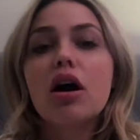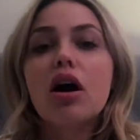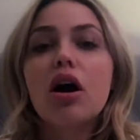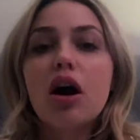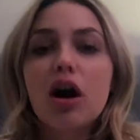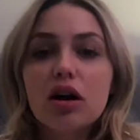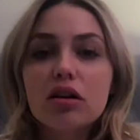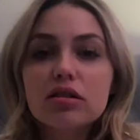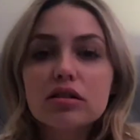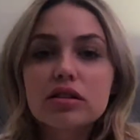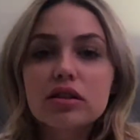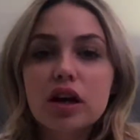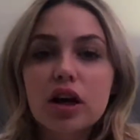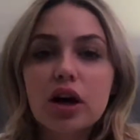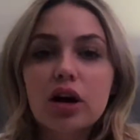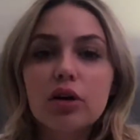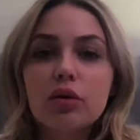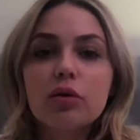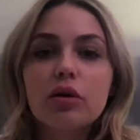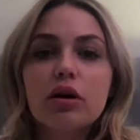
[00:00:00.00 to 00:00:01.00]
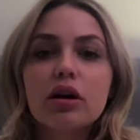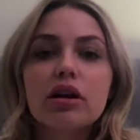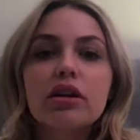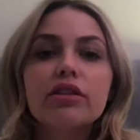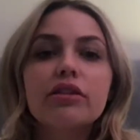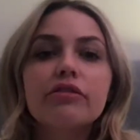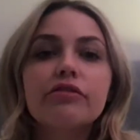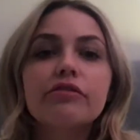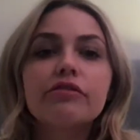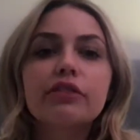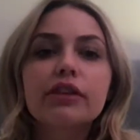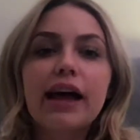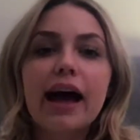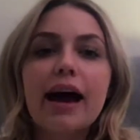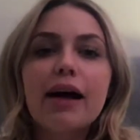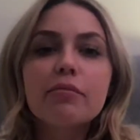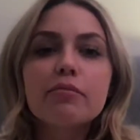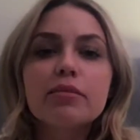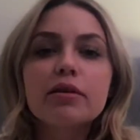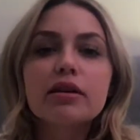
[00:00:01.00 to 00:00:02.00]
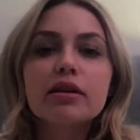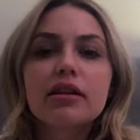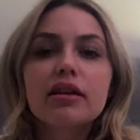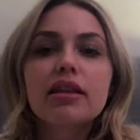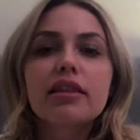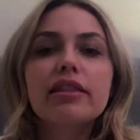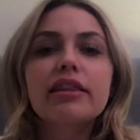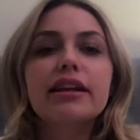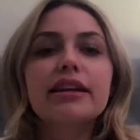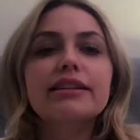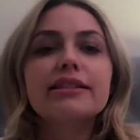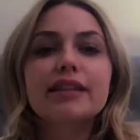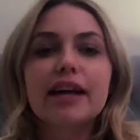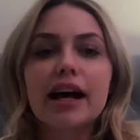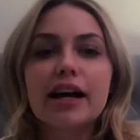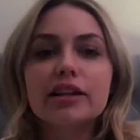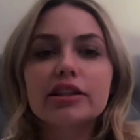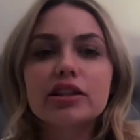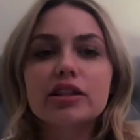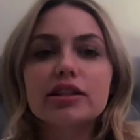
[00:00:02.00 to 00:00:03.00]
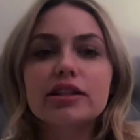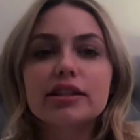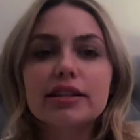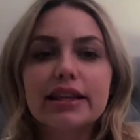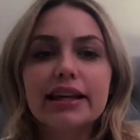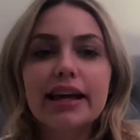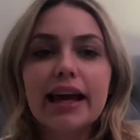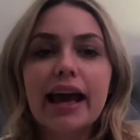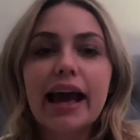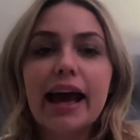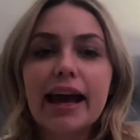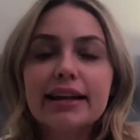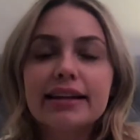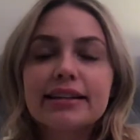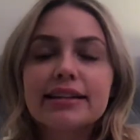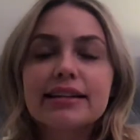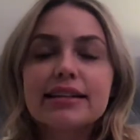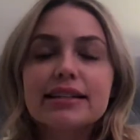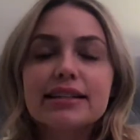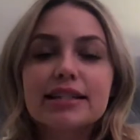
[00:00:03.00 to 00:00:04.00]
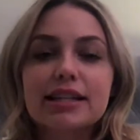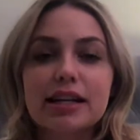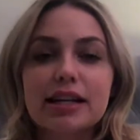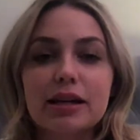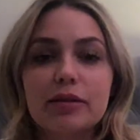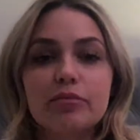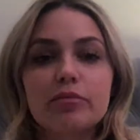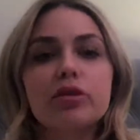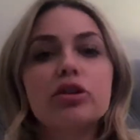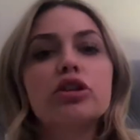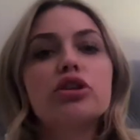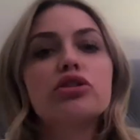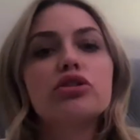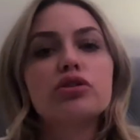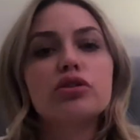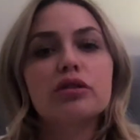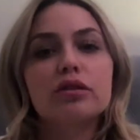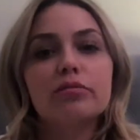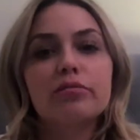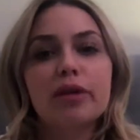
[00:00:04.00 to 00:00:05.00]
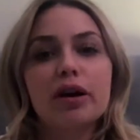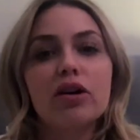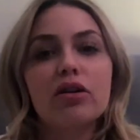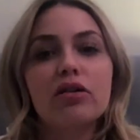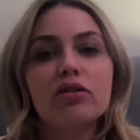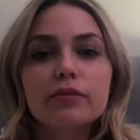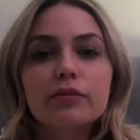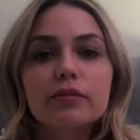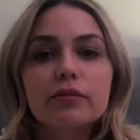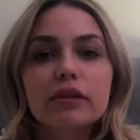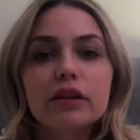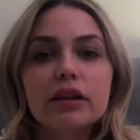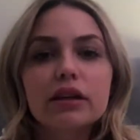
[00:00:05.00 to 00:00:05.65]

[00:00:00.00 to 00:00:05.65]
Also, the flap that attaches the end tip to the belt